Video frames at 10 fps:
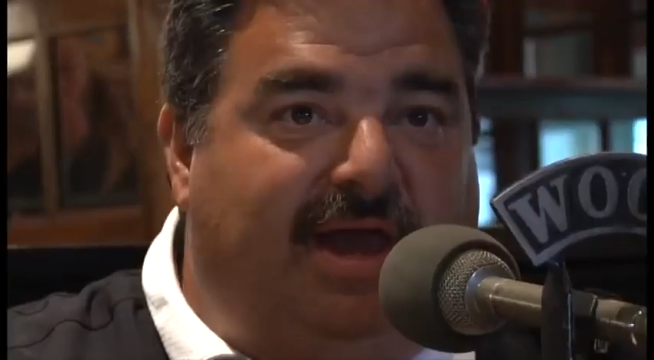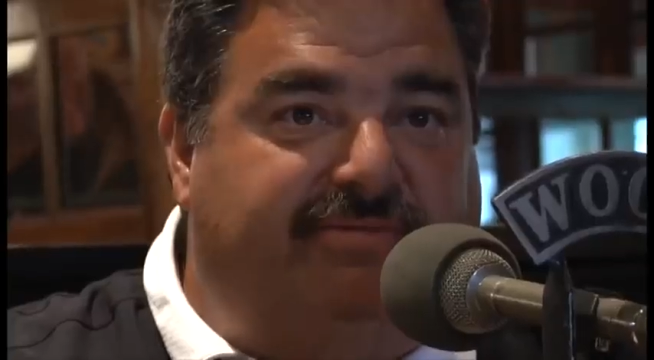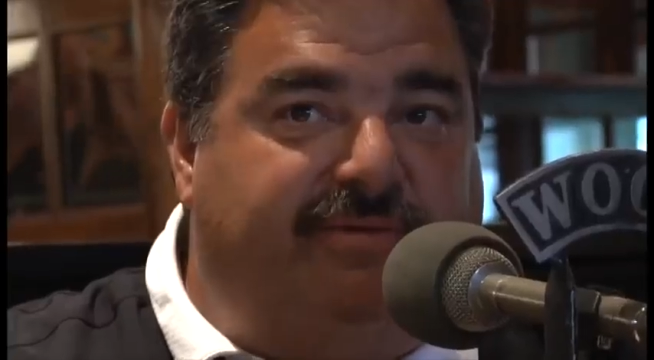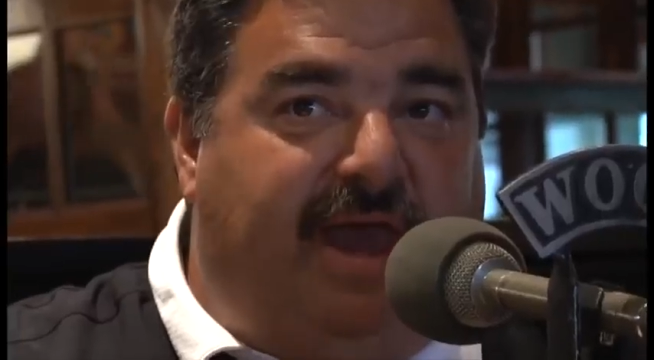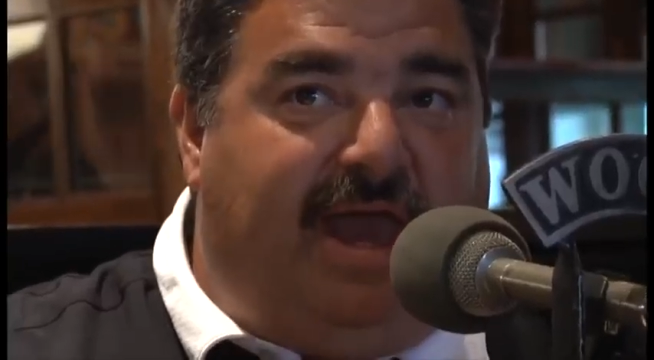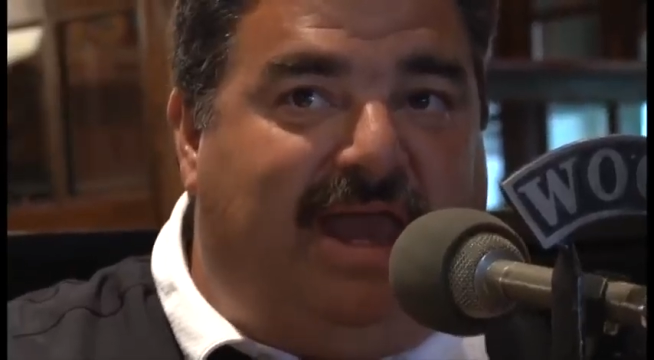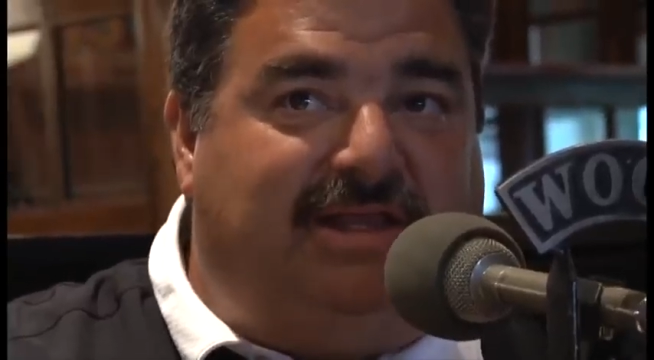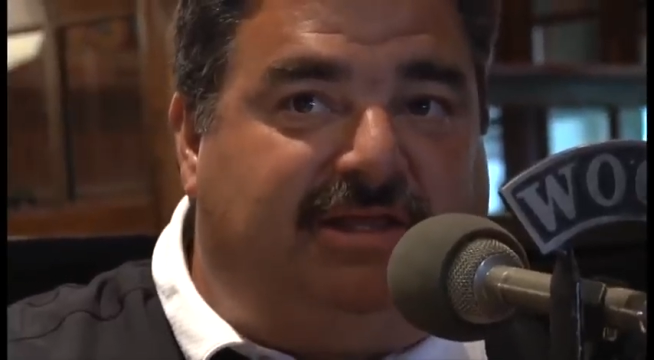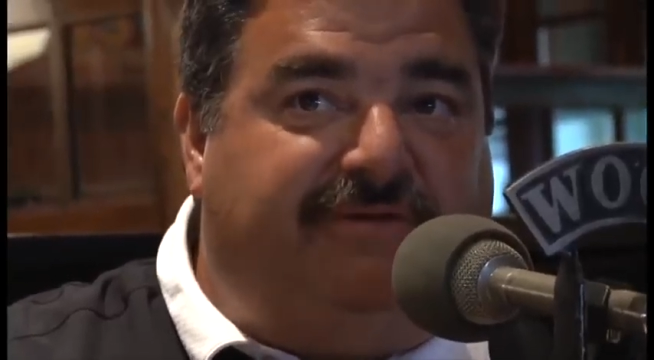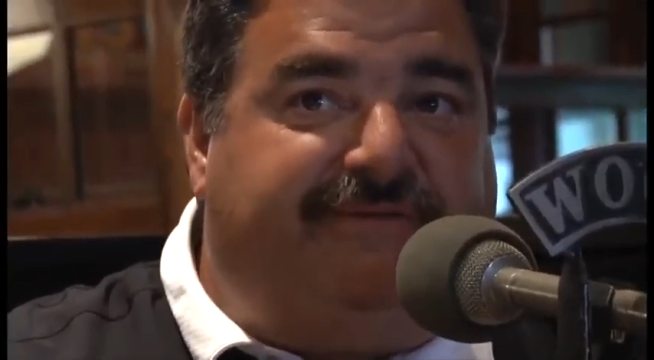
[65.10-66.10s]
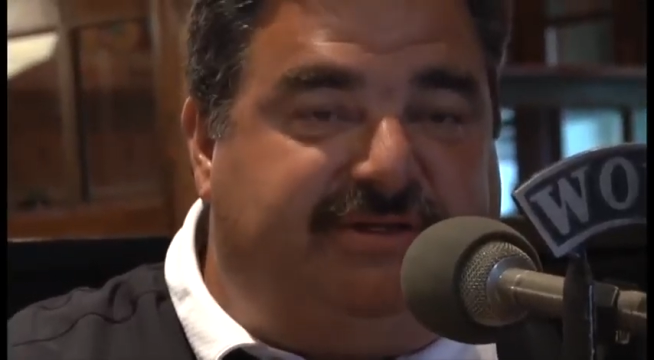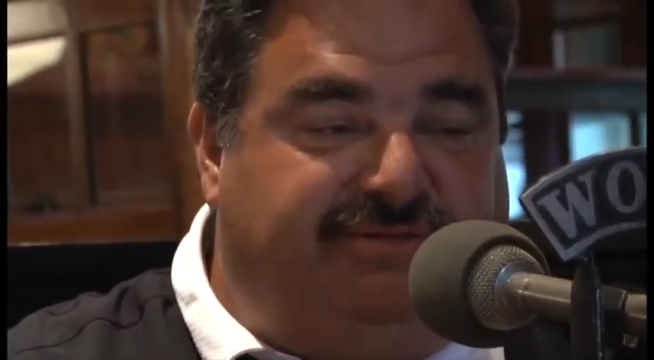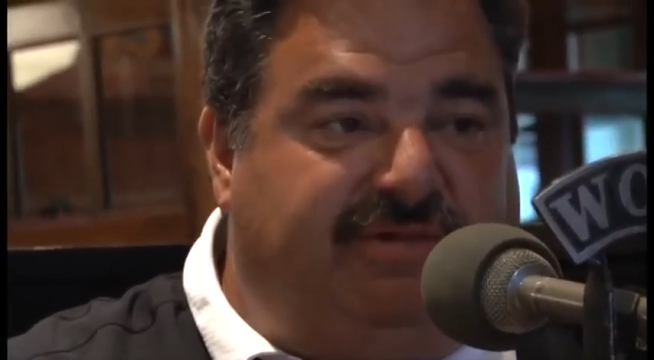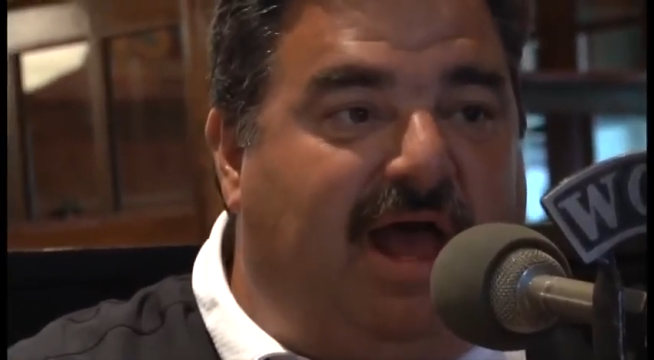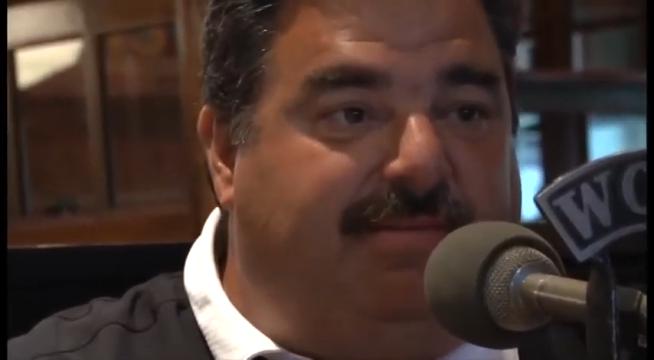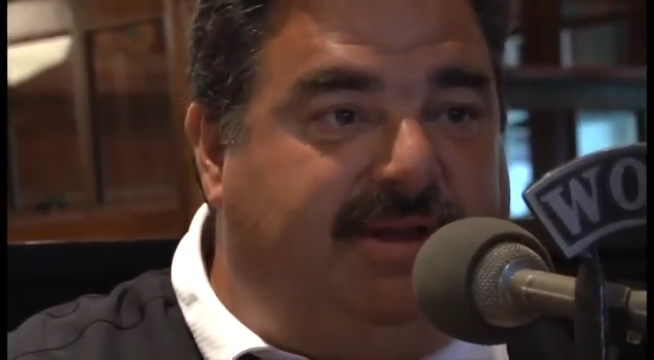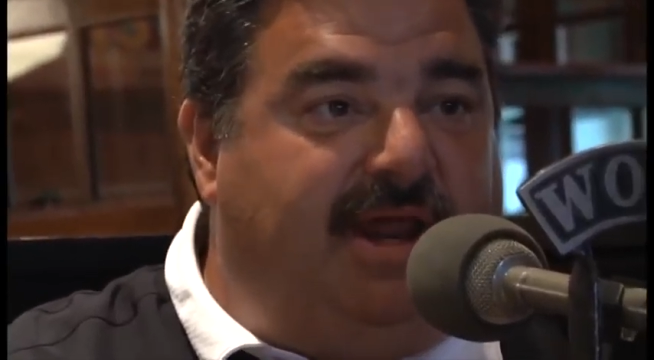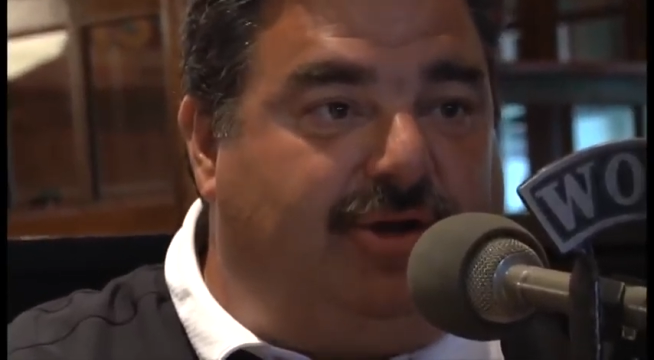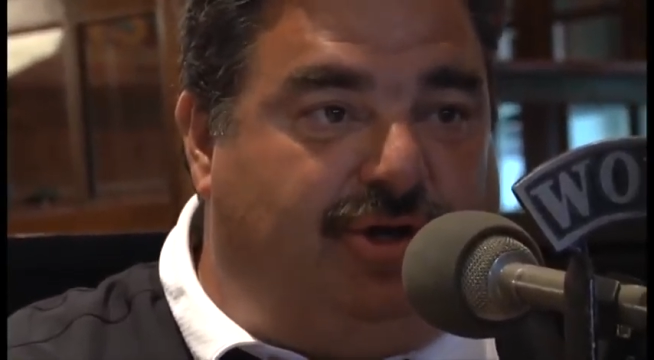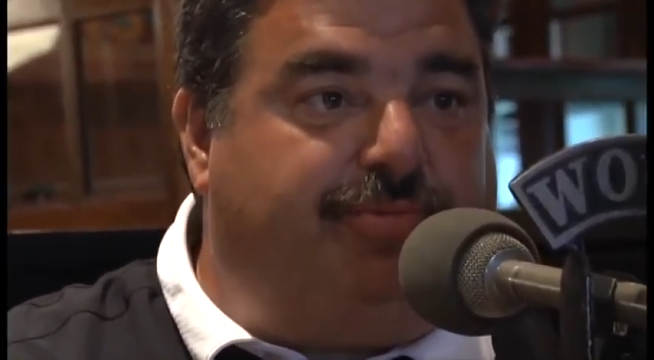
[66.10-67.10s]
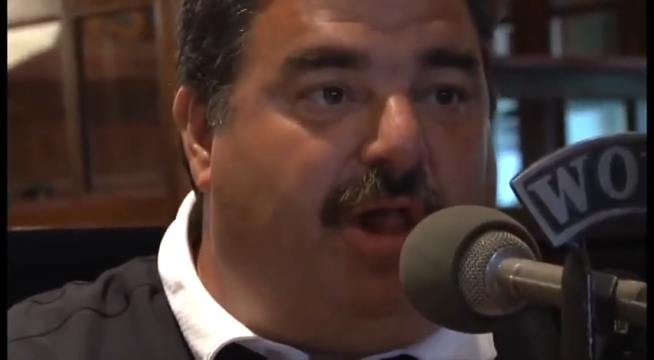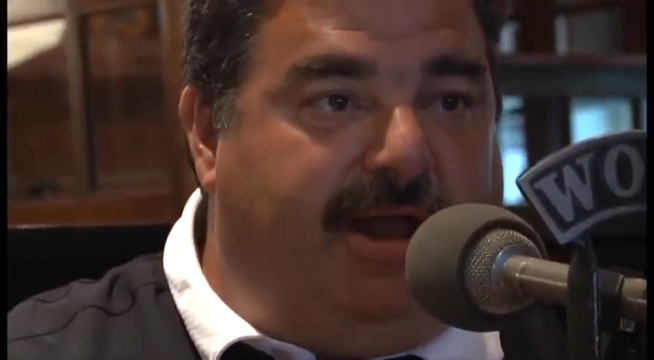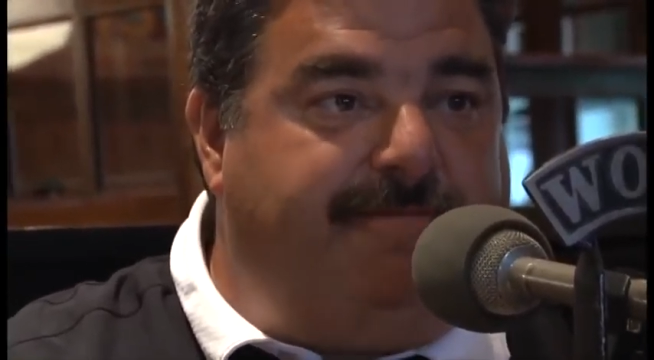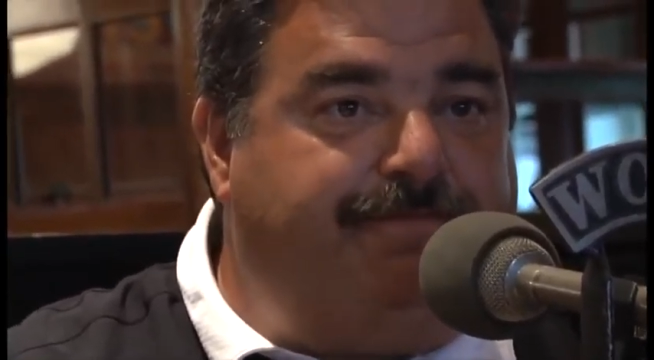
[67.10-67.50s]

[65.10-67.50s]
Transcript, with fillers: have eight defensive linemen that are going to play,